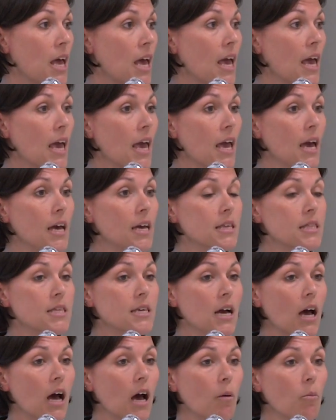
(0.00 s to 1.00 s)
And
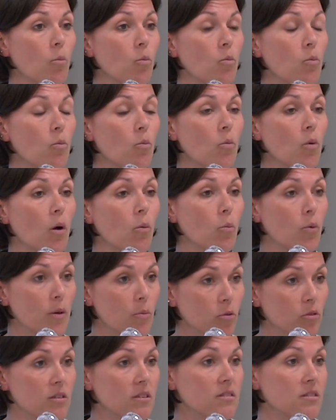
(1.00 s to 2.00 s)
we
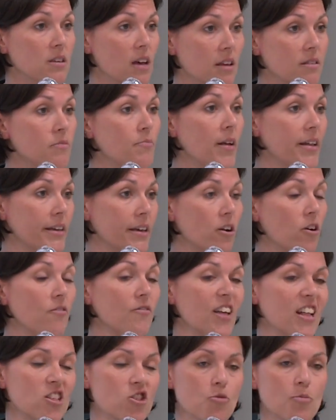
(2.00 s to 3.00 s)
will discuss Medicare
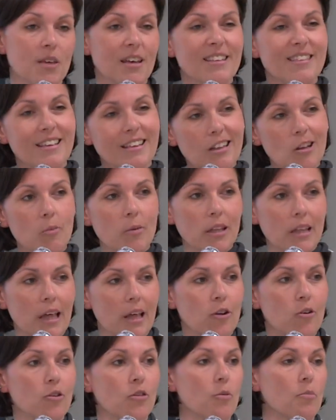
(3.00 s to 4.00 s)
Advantage plans a little bit
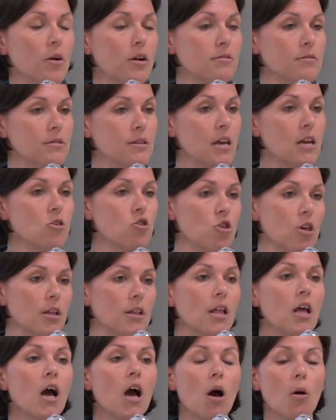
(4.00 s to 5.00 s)
later in the
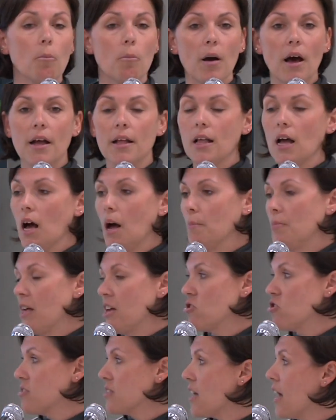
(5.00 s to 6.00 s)
presentation, but
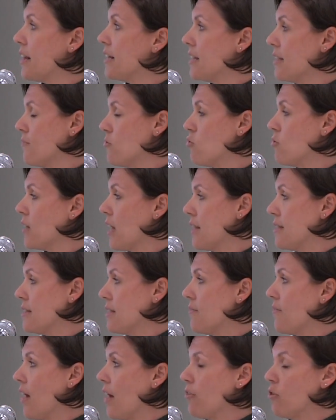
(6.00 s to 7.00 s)
that just kind of gives you an idea
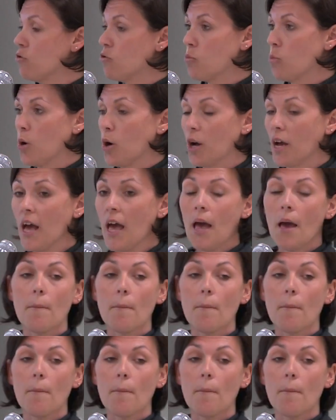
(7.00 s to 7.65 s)
of how those work.